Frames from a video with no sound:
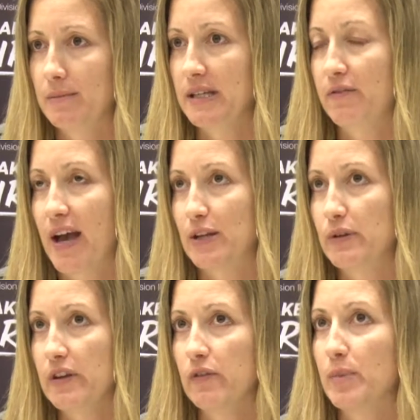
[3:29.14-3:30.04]
In fact,
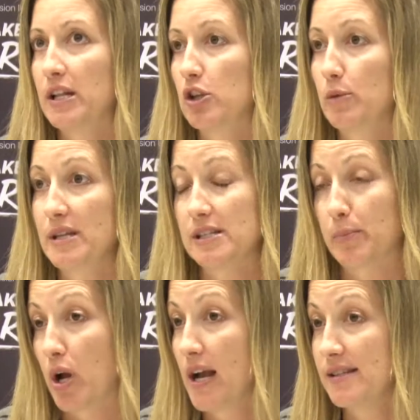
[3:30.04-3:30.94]
we've even been a little bit
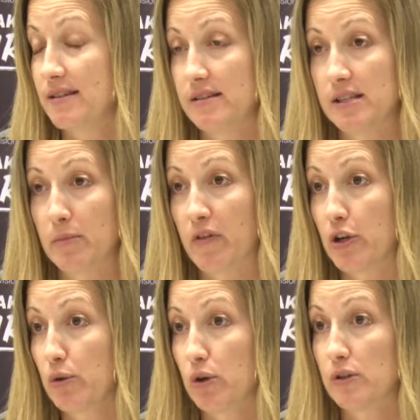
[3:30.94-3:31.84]
surprised at some of
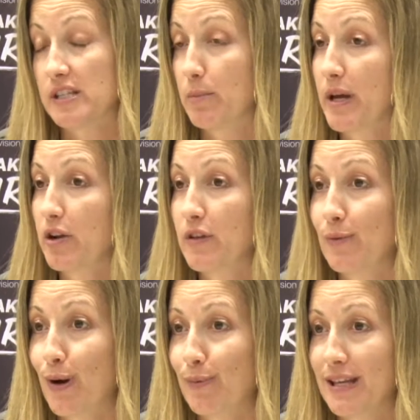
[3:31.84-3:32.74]
our new girls. They're better
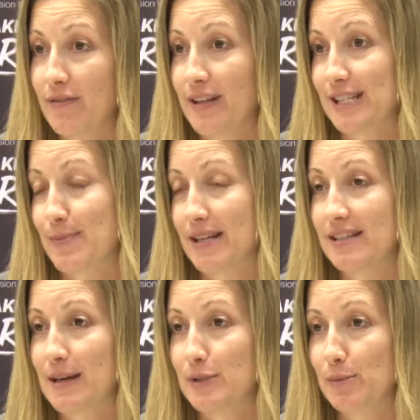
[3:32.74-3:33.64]
than what we even
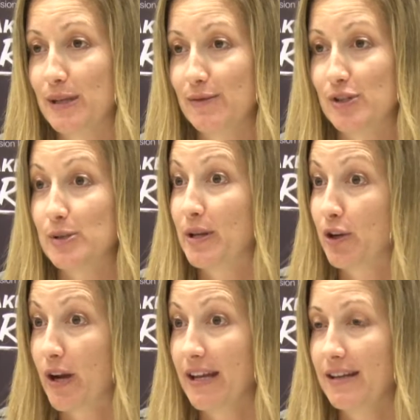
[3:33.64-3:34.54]
expected them to be, which has
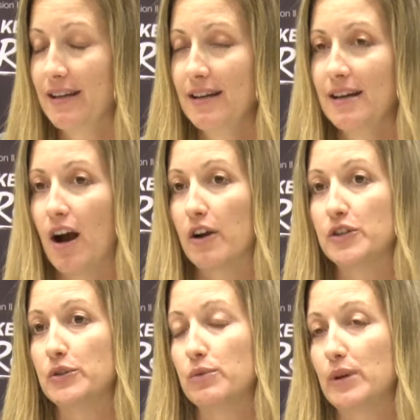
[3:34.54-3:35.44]
been great.
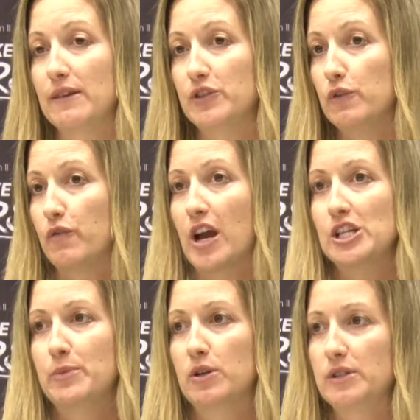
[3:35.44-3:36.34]
We have two
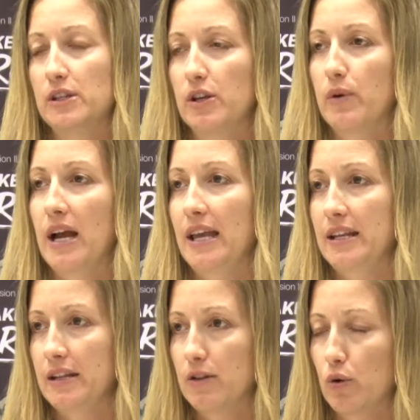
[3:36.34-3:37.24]
freshmen, Odelia
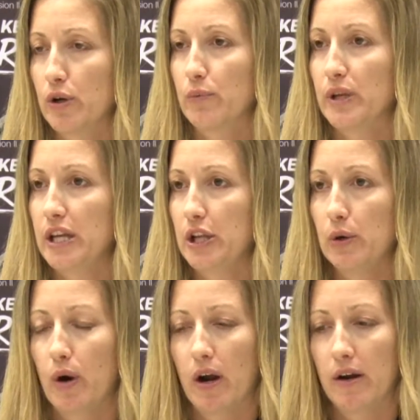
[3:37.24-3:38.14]
Ryan and Lauren Reed,
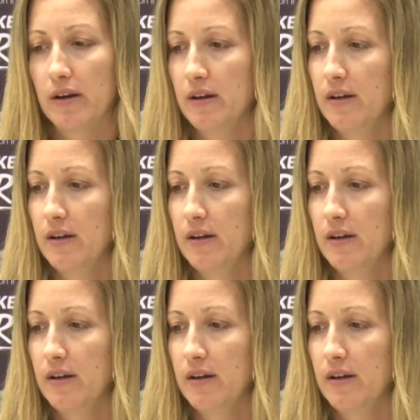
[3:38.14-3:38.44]
who are,